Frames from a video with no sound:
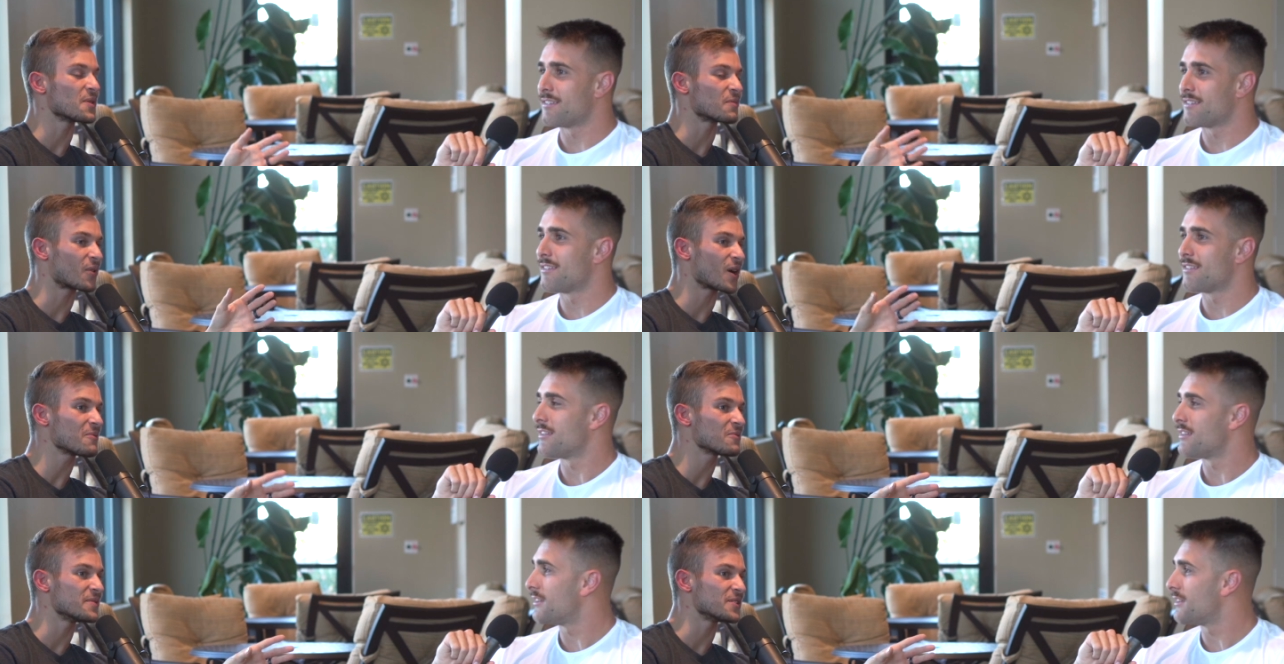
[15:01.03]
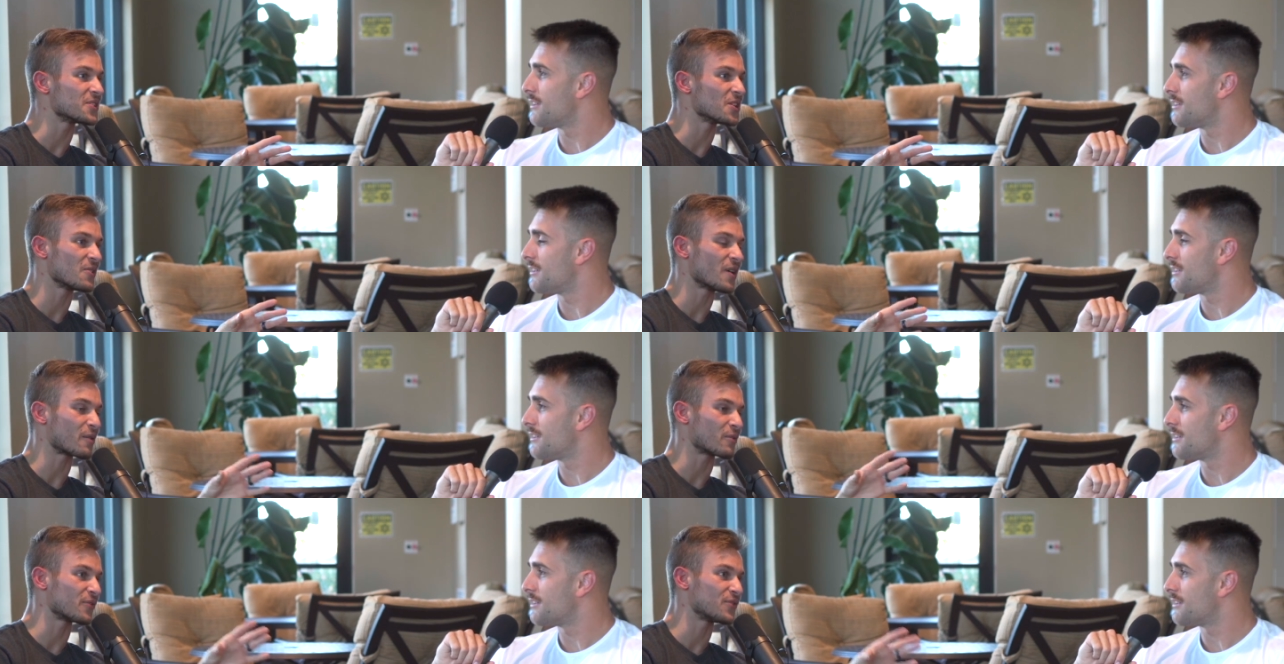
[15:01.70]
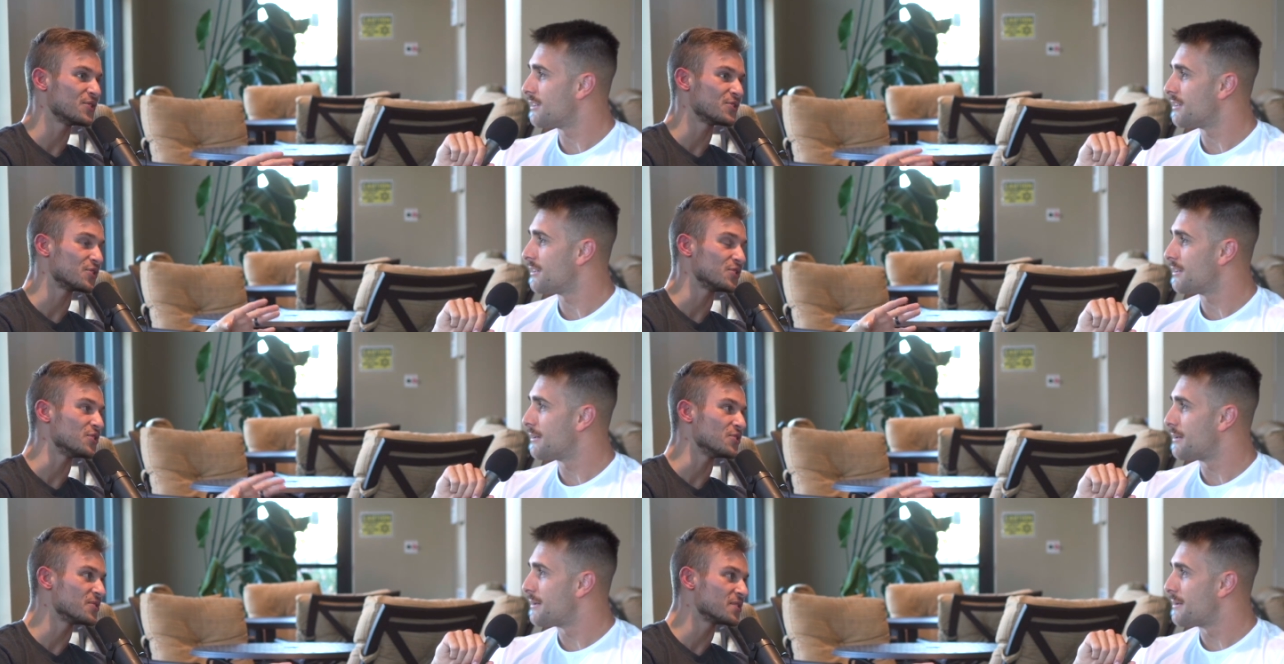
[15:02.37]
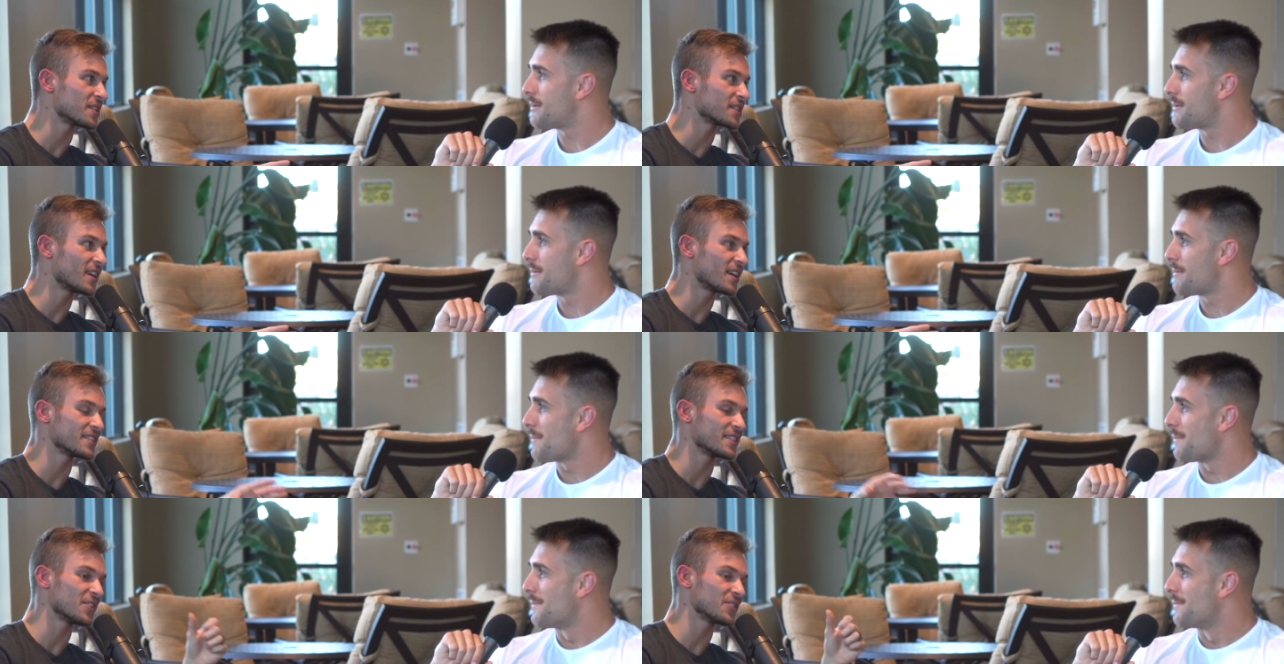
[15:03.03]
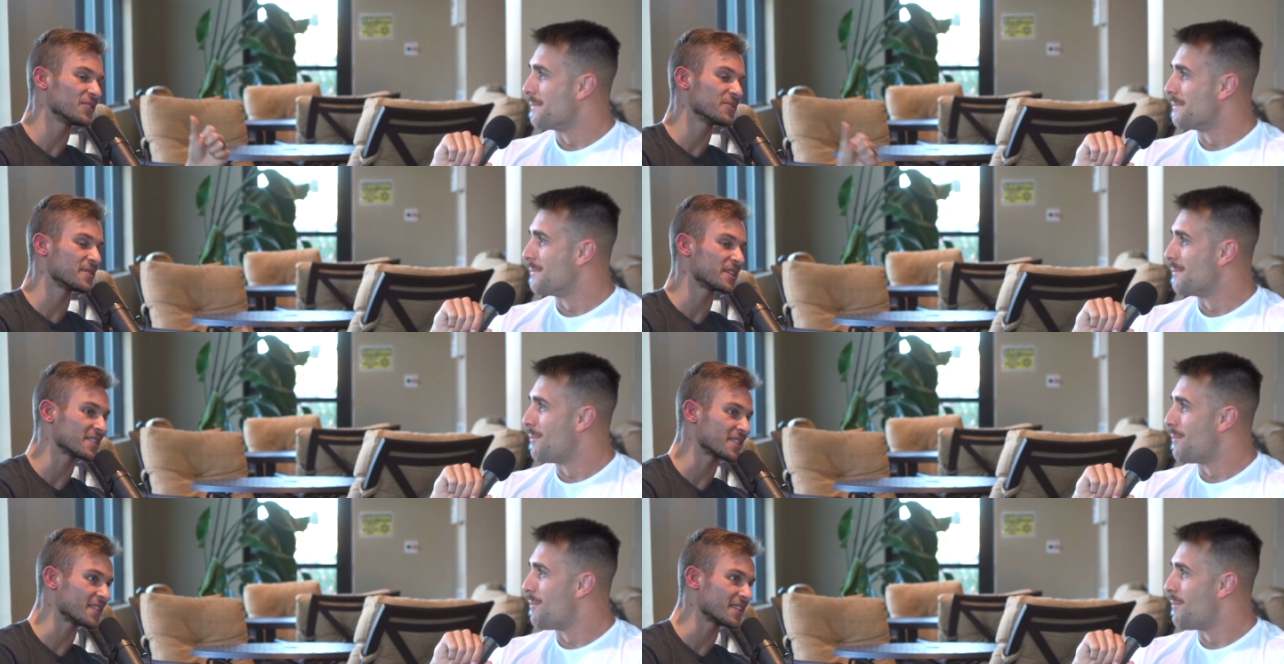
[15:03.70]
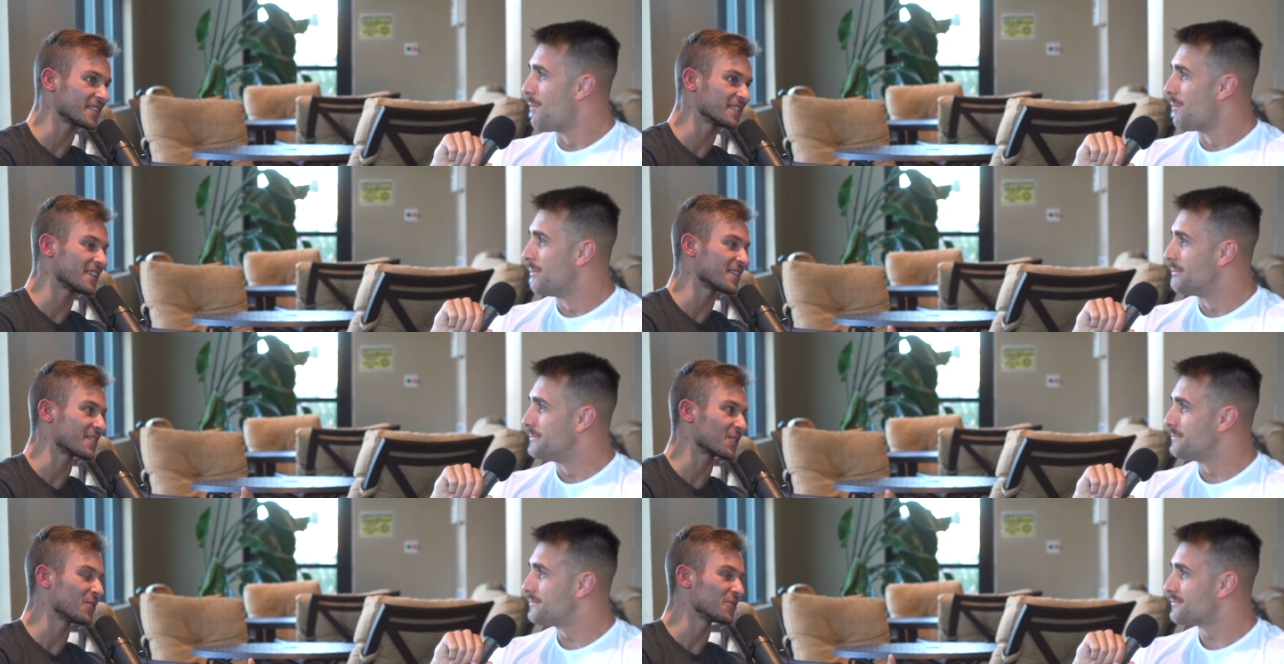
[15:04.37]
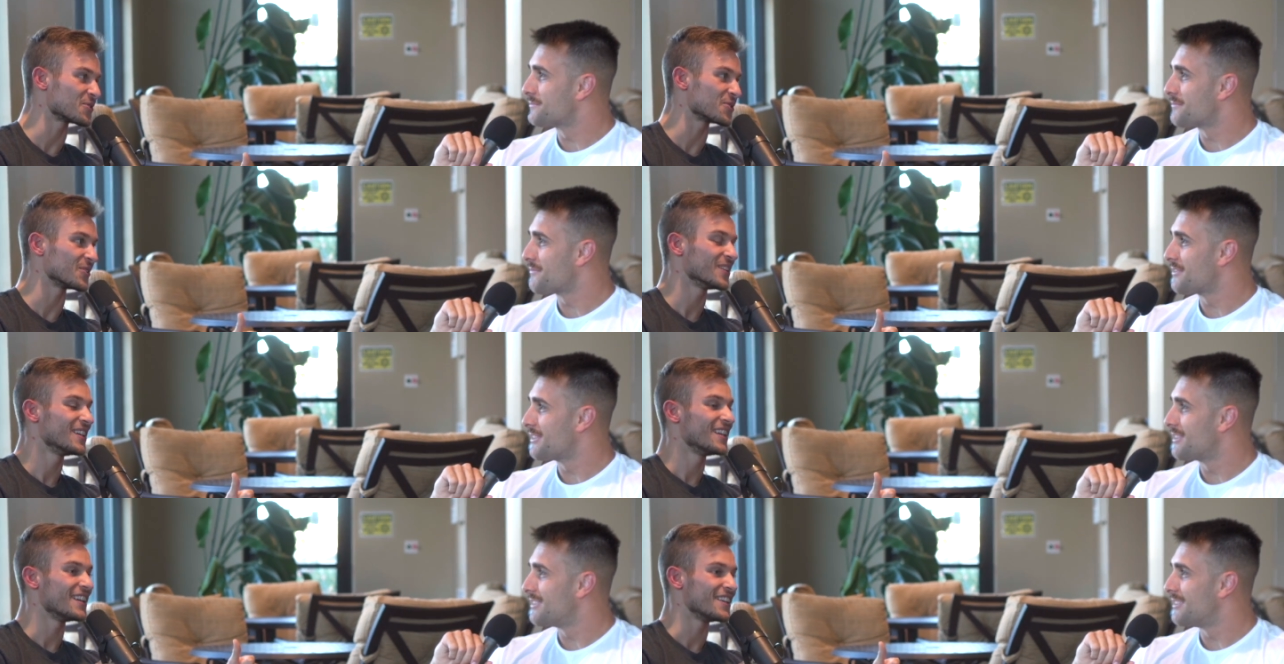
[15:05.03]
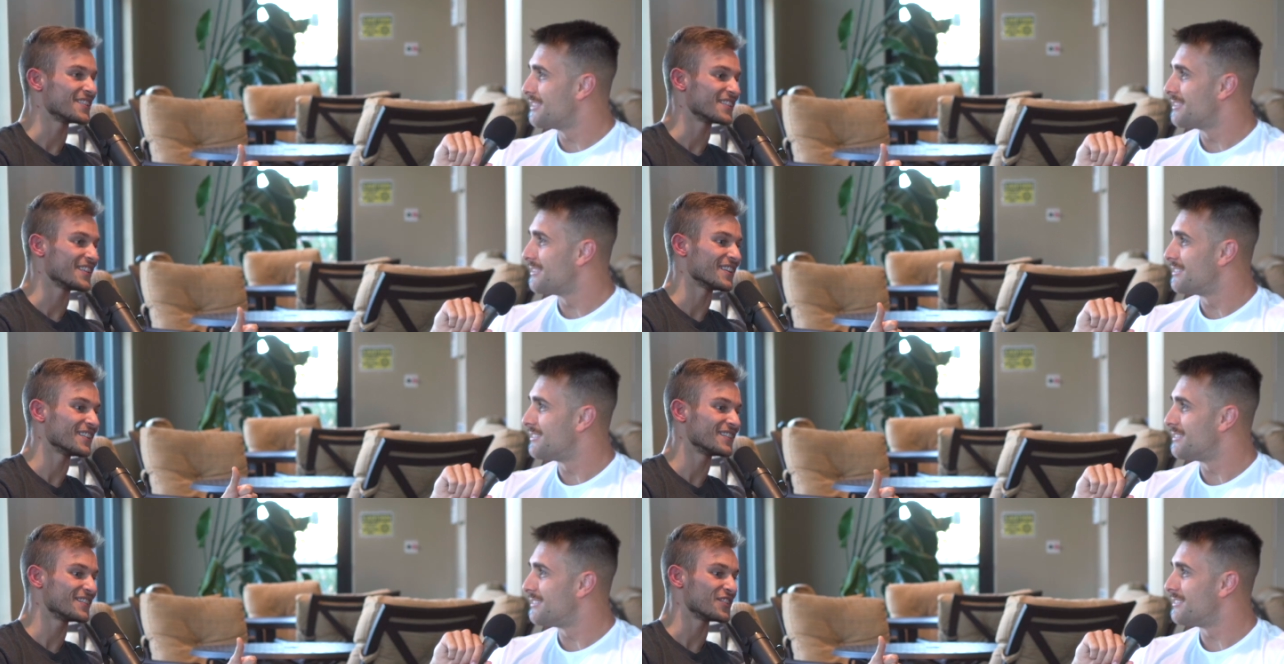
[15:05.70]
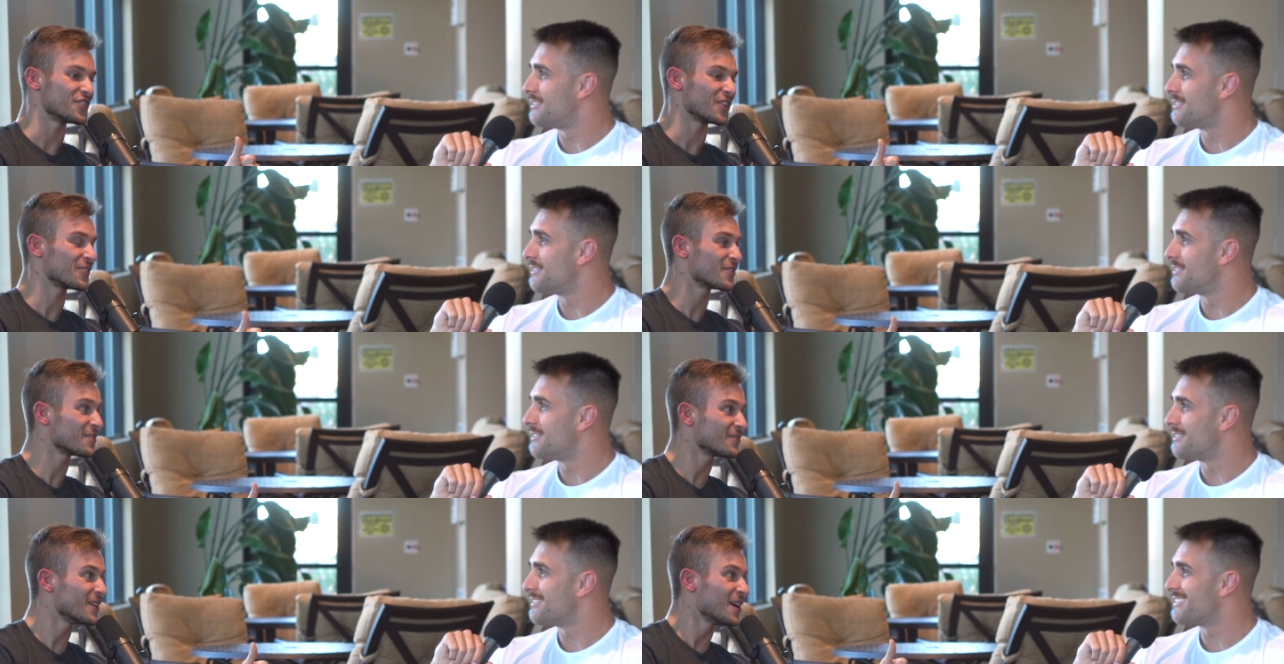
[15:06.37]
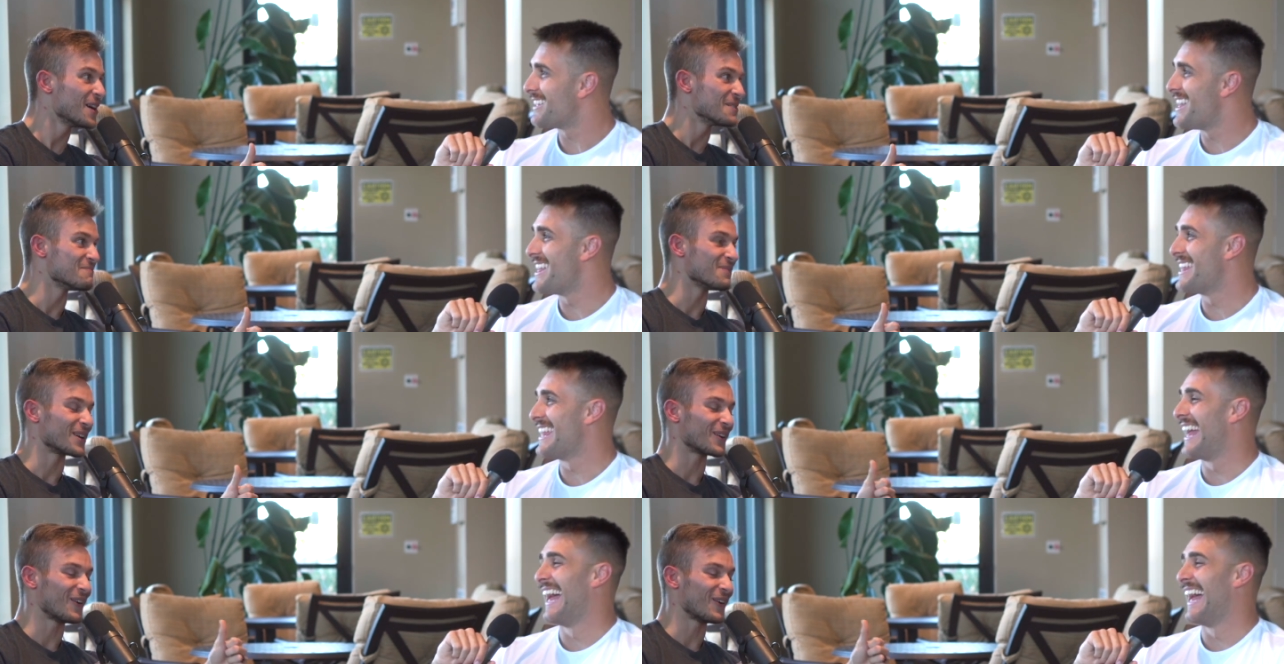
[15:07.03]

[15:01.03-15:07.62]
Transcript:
Speaker 1: the problem is though, I refuse to use TikTok not only because I think a lot of the culture is uh, degenerative, but